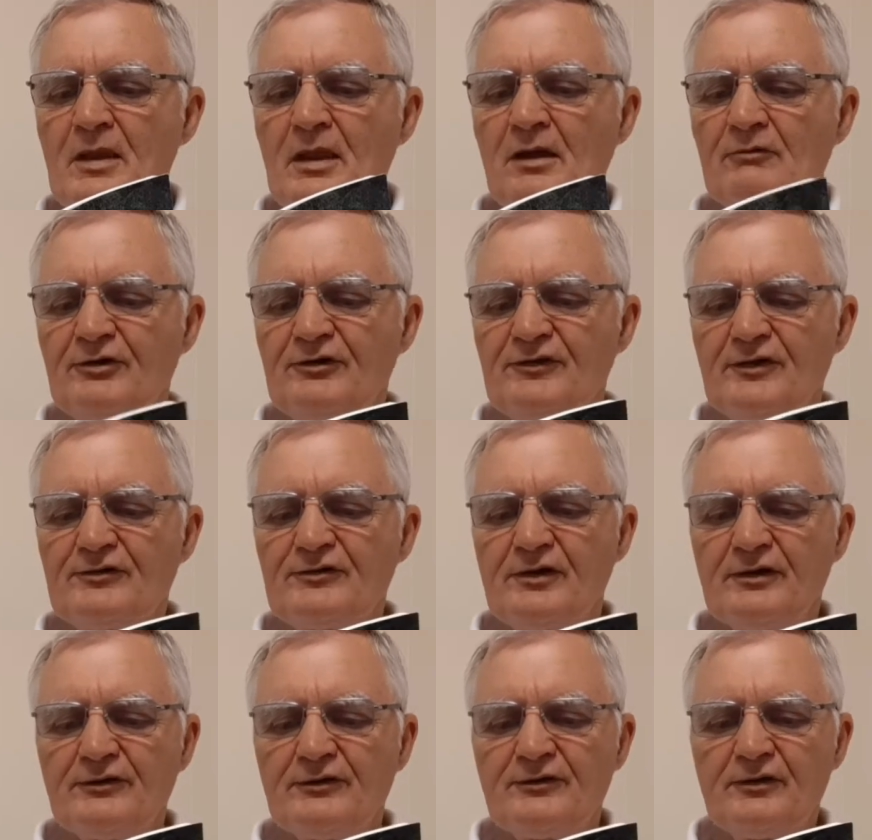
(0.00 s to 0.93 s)

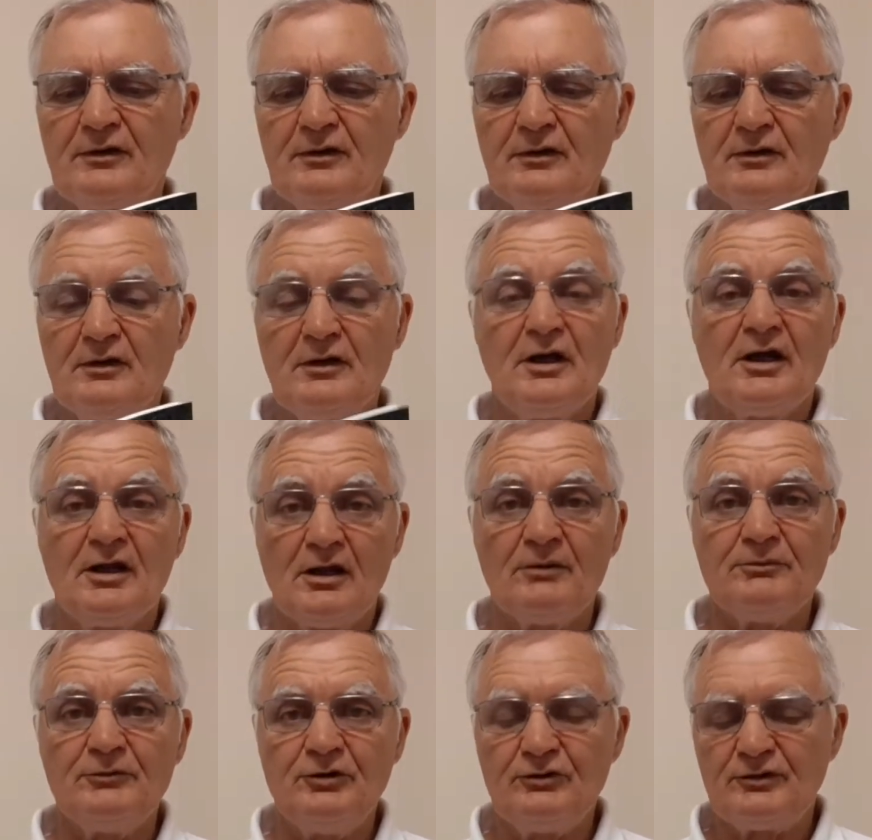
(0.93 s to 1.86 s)
resistors, and
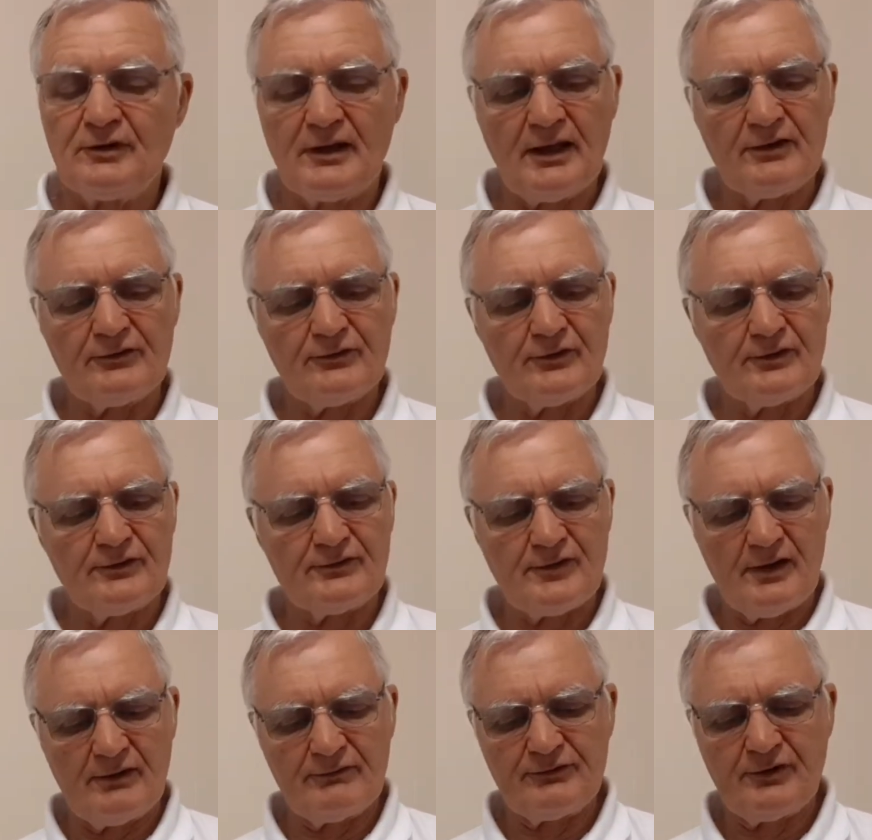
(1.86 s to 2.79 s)
I'm new to that sort of
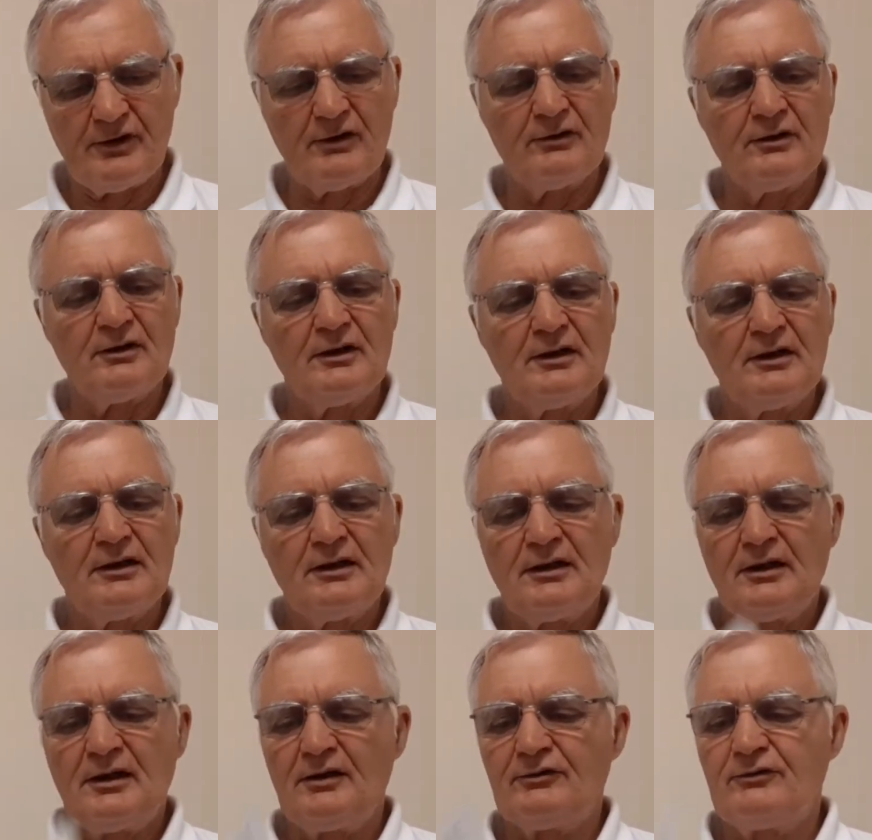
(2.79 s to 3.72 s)
stuff, so
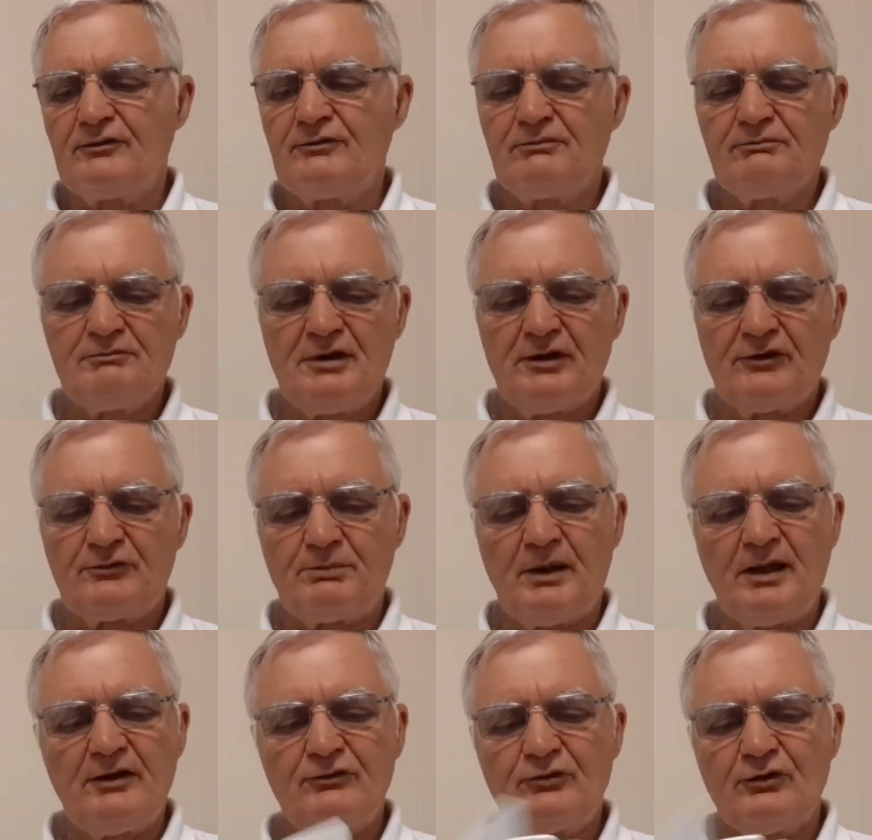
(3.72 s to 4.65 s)
it
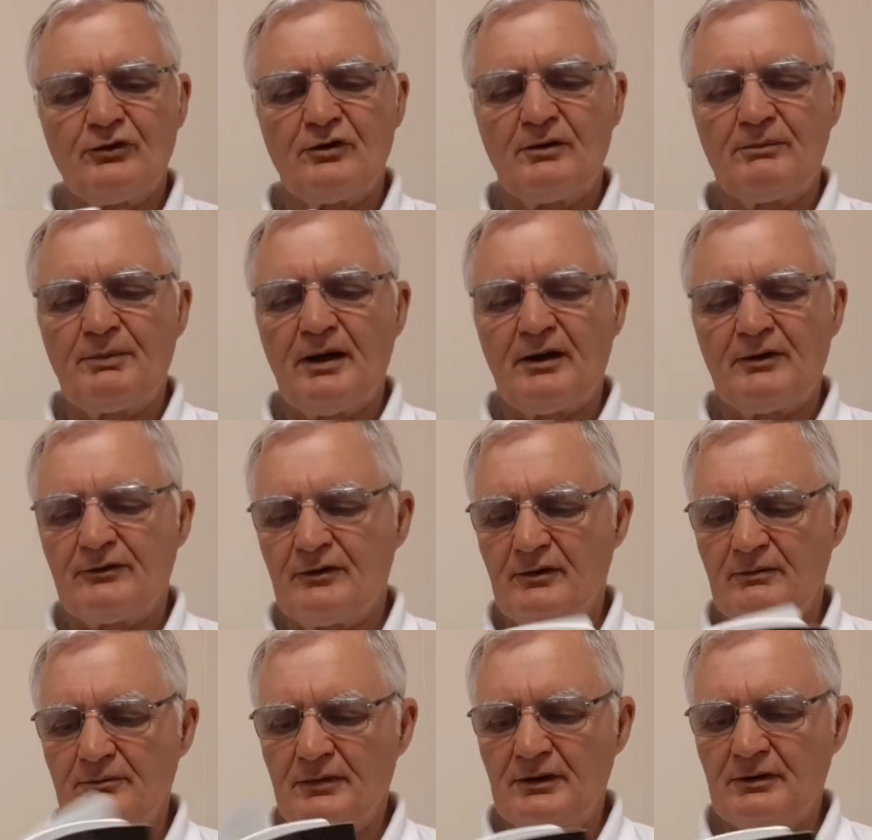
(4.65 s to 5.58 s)
explains all about
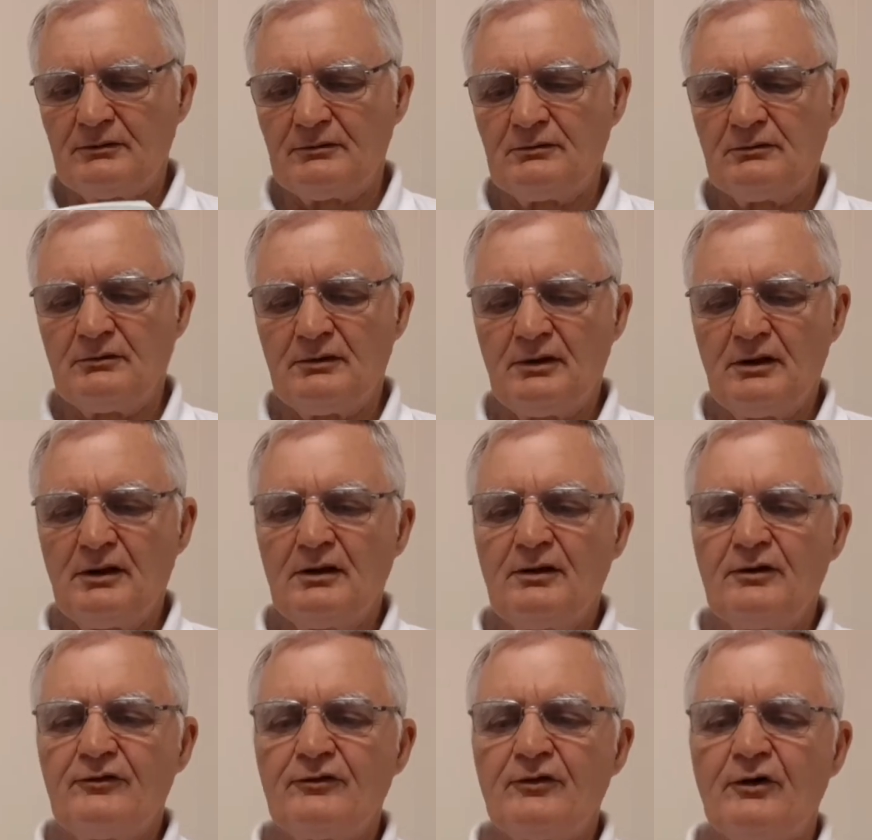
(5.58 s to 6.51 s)
them and
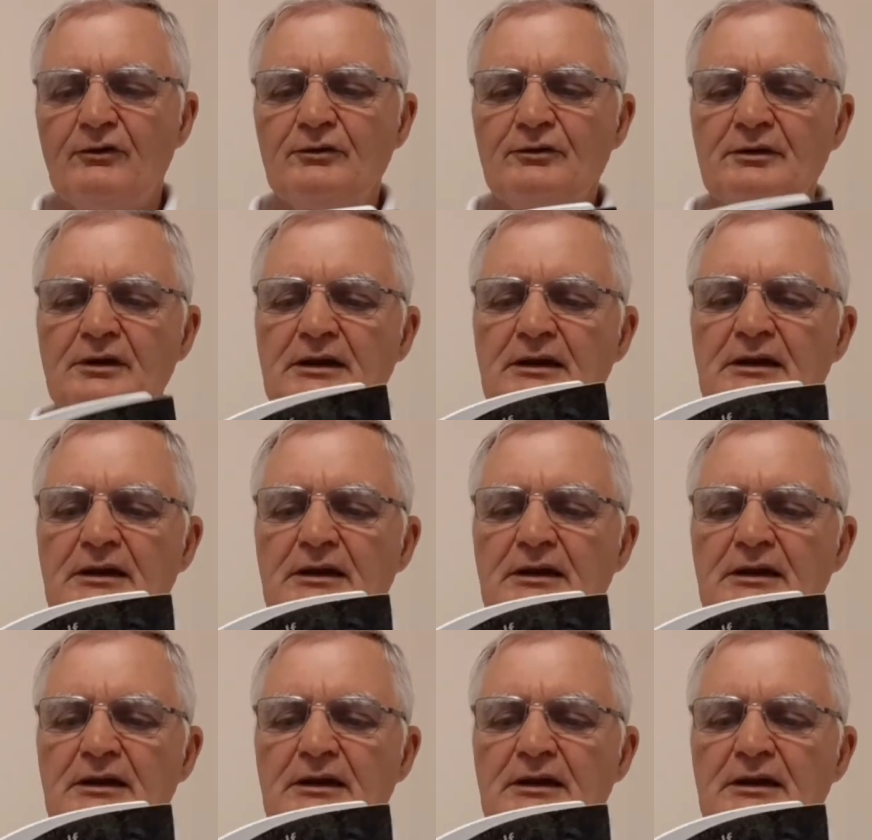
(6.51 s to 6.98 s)
so on.